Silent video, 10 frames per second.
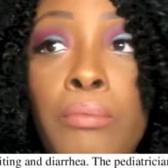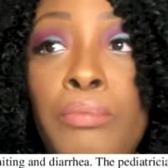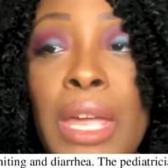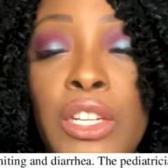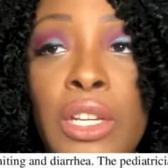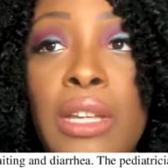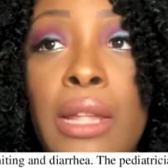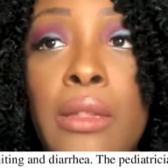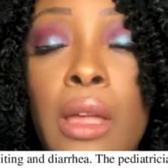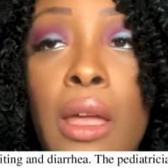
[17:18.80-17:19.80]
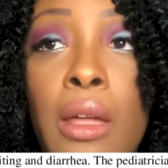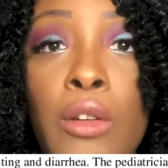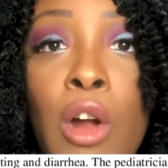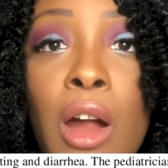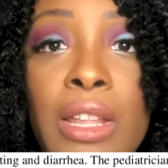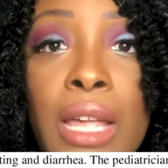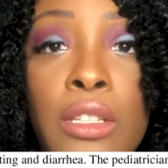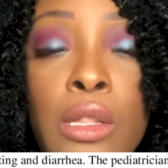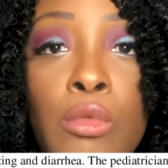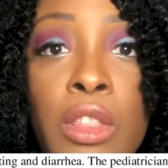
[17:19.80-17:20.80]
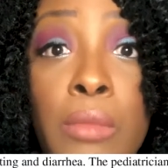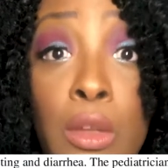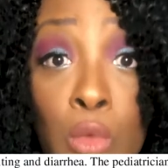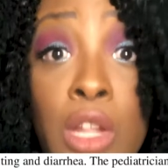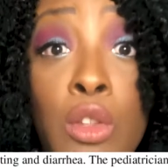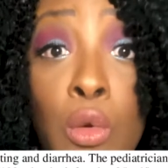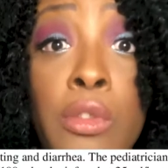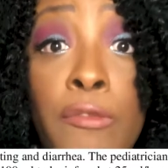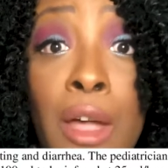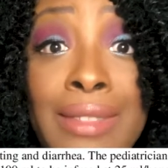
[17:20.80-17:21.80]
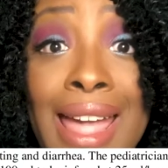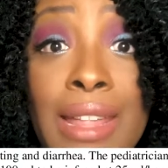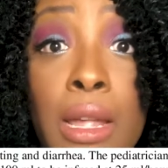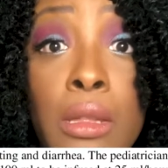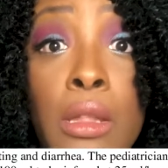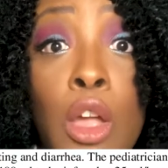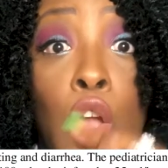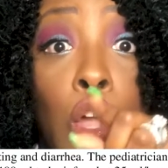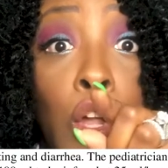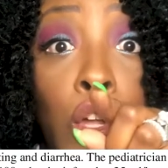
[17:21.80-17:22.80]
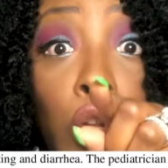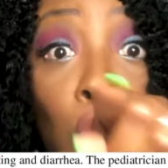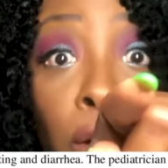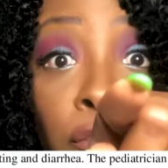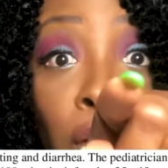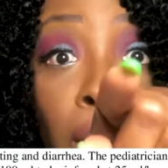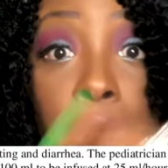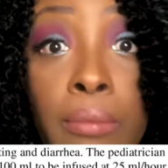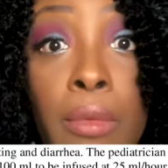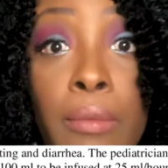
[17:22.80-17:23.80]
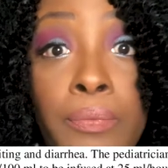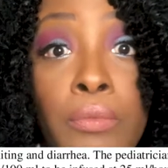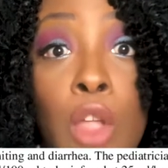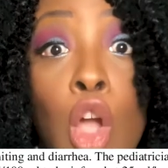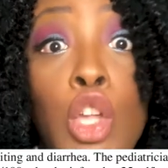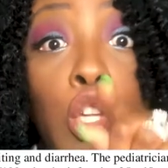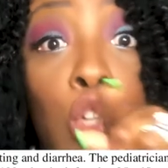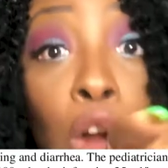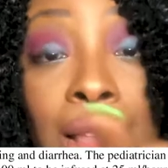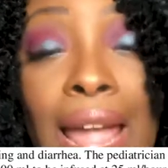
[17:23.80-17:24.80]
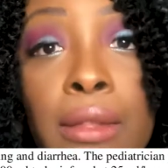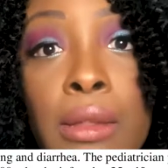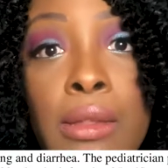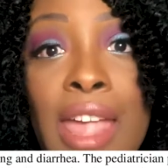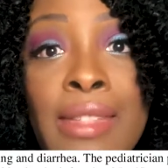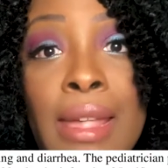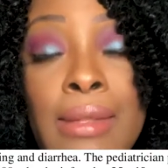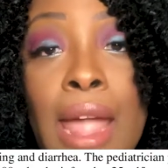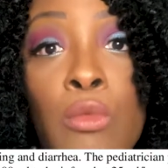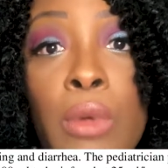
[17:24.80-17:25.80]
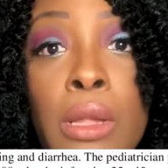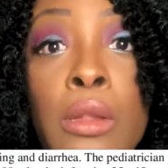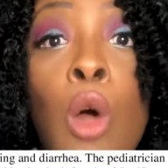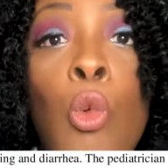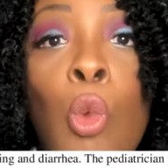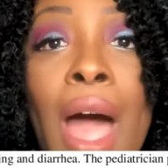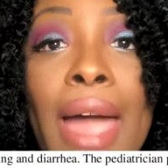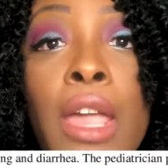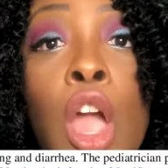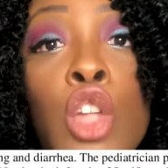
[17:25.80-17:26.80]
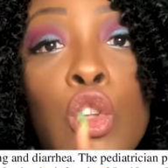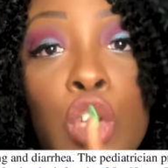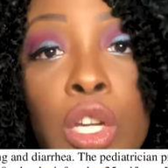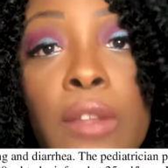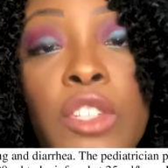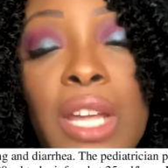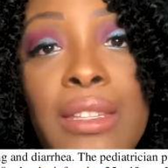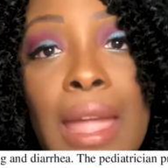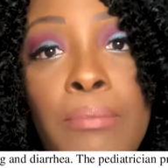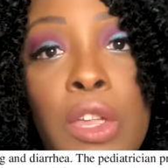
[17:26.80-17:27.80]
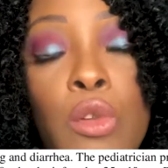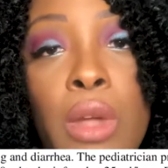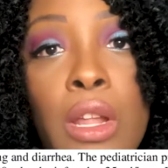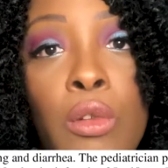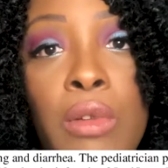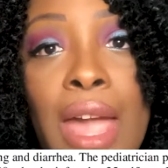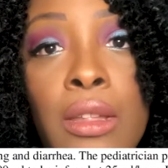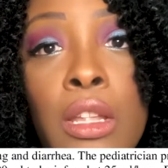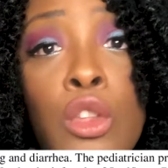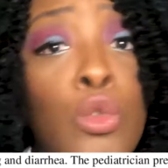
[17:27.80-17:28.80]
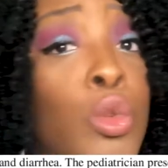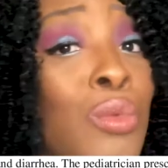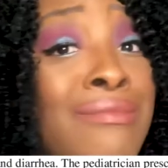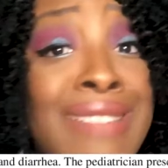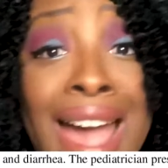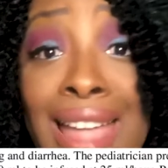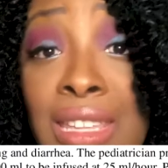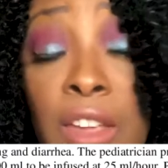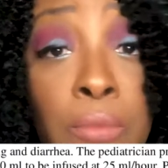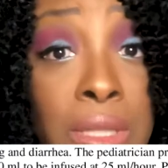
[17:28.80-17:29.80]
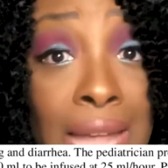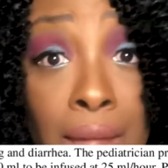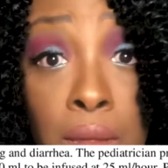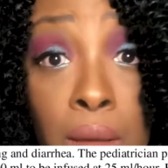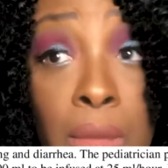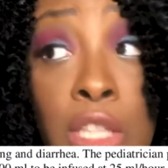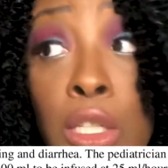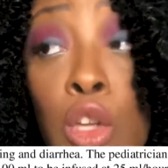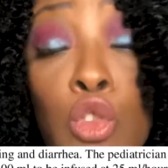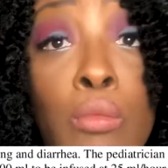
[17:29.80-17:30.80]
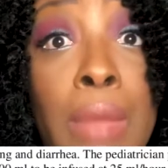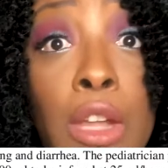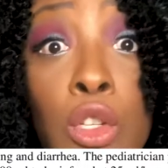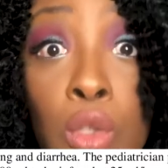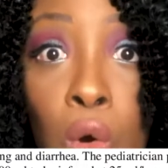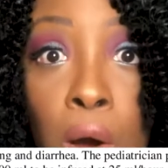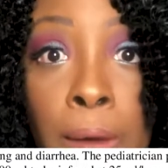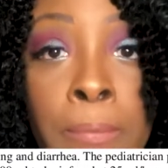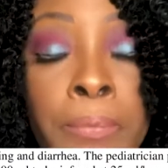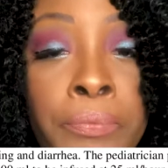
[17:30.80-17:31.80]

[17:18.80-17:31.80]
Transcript: patient gets a cardiac dysrhythmia. Want to know whose fault that is? Your fault. Your license that is at risk. Why? You should have checked that BUN and creatinine. You do not give potassium until you make sure